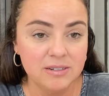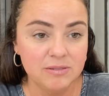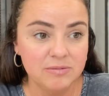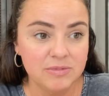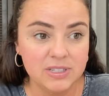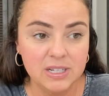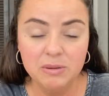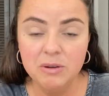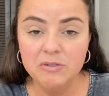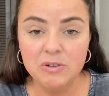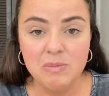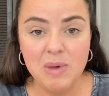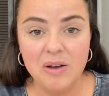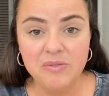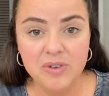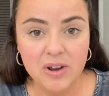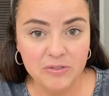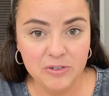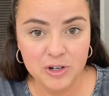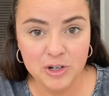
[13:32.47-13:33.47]
some of them have
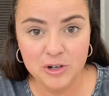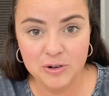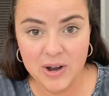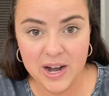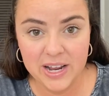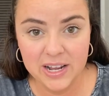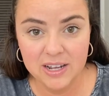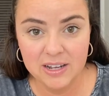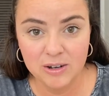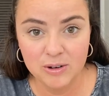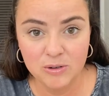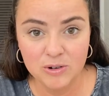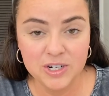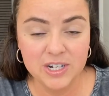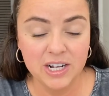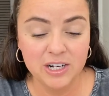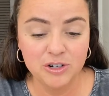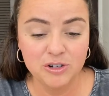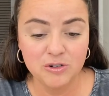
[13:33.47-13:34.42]
never drank or done